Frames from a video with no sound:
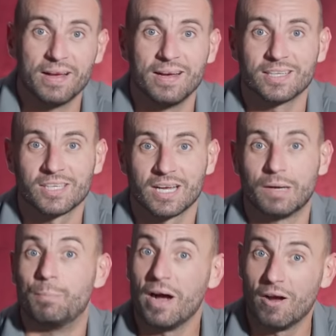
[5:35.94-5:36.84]
It's kind of
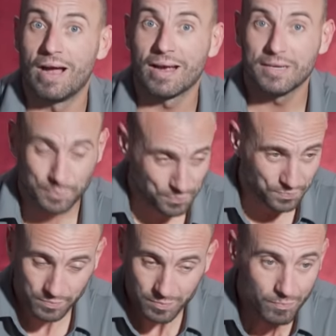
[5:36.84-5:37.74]
like a biohack,
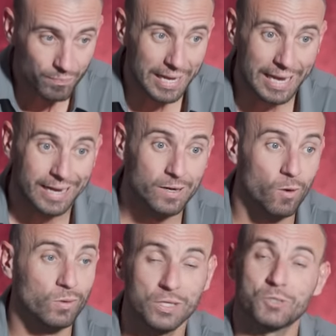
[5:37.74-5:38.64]
and
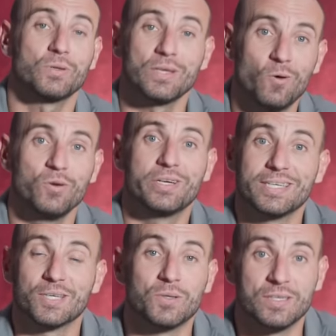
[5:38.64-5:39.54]
literally all you're
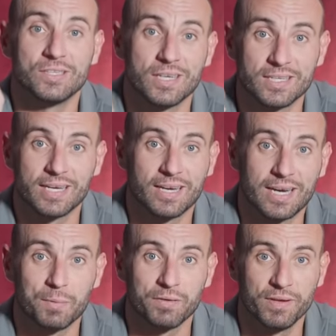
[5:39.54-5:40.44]
going to do is you're going to take a
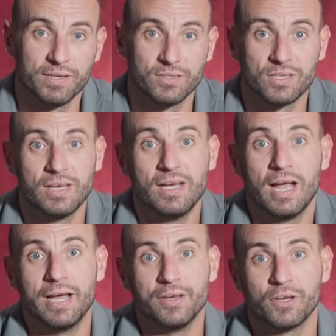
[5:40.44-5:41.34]
couple of fingers
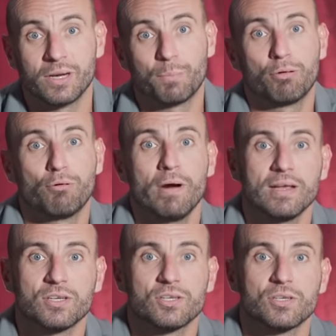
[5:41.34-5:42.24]
and you're going to
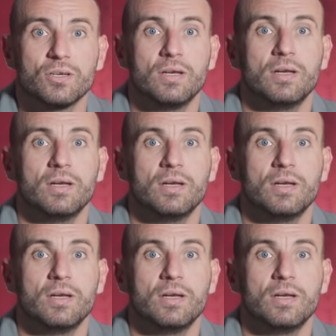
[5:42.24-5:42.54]
press